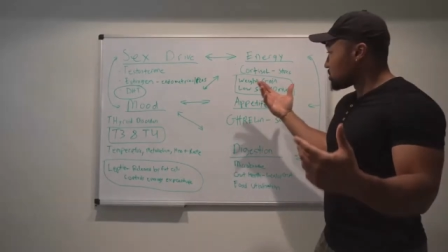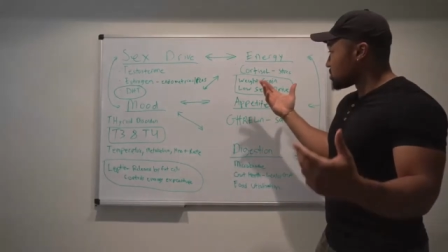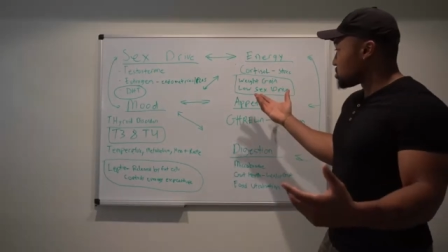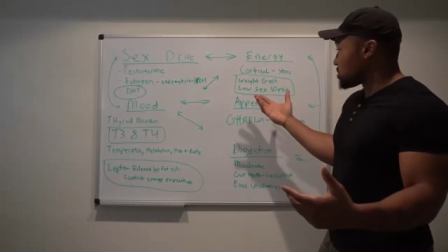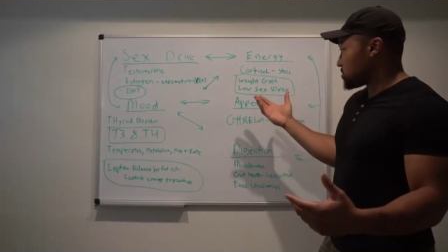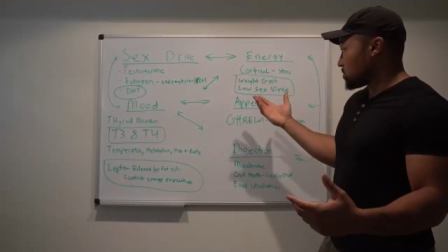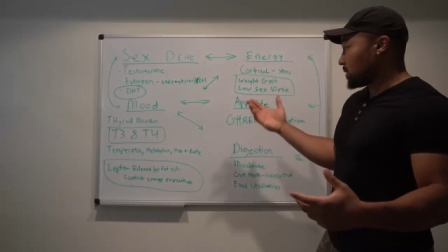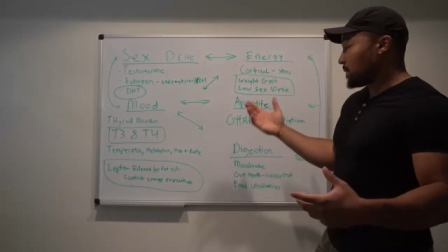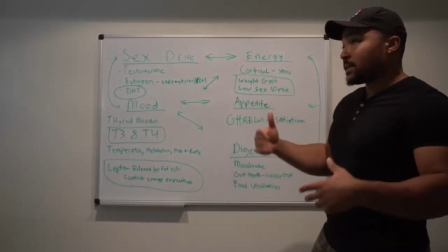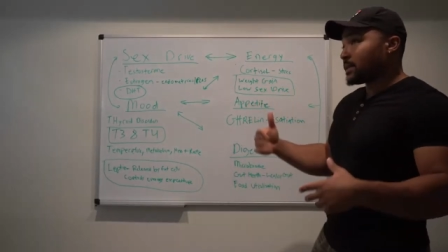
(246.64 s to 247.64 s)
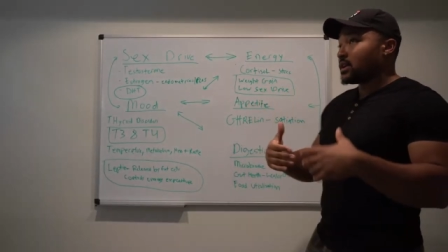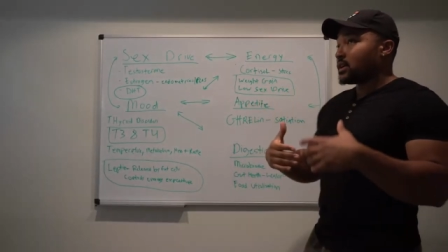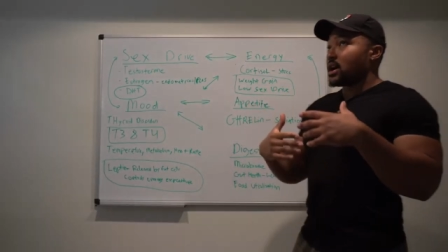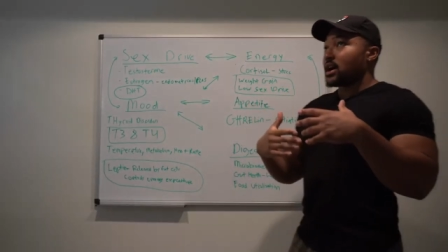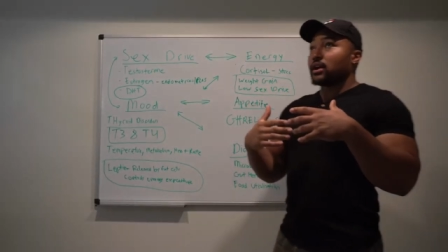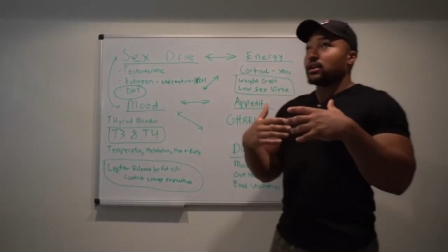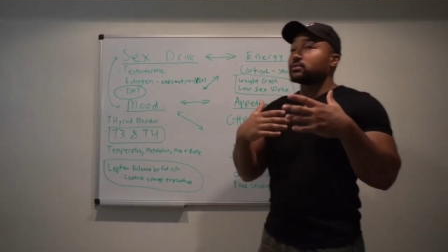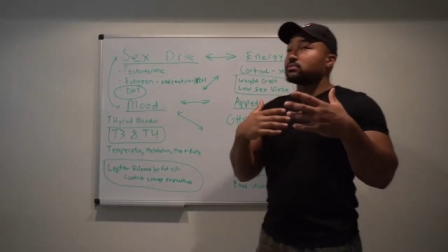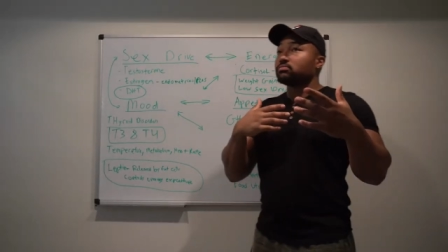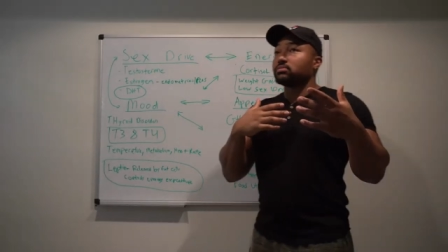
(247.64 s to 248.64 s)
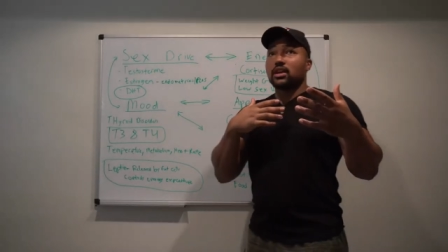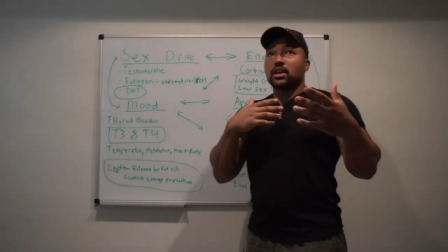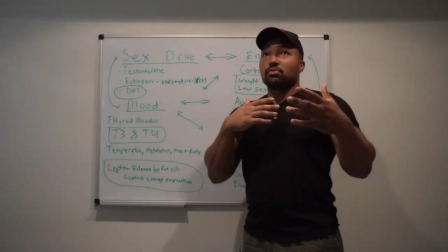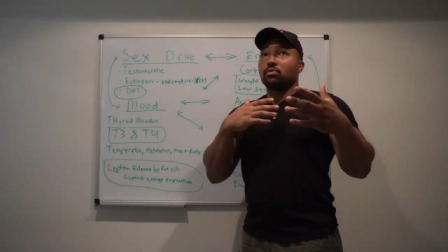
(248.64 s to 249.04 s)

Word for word: is a stress hormone. Uh, if